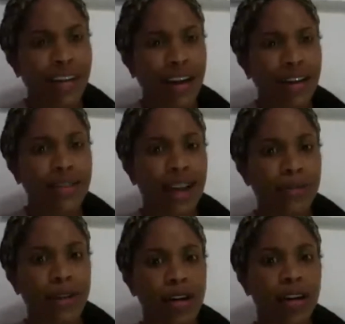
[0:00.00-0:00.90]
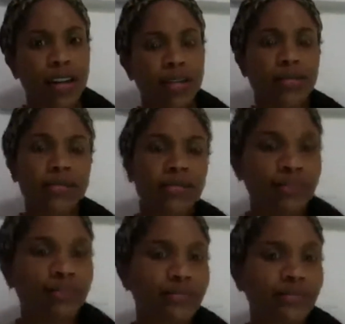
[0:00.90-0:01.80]
And y'all stop talking.
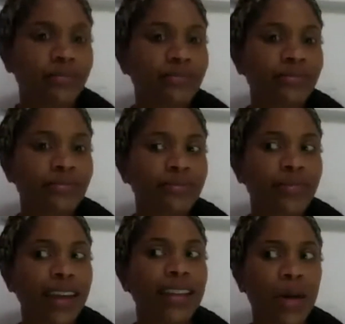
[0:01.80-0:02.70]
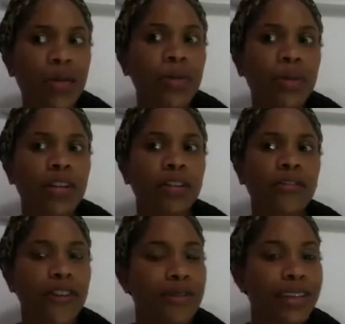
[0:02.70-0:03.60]
Like, that would be one of
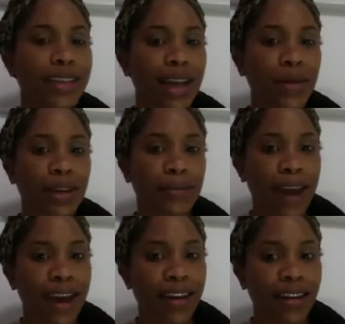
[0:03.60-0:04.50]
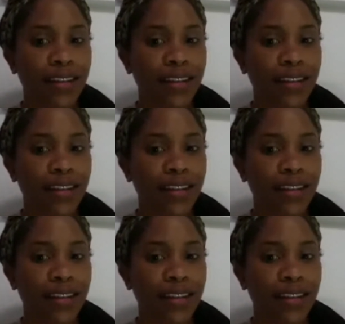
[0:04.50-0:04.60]
the first things I would get back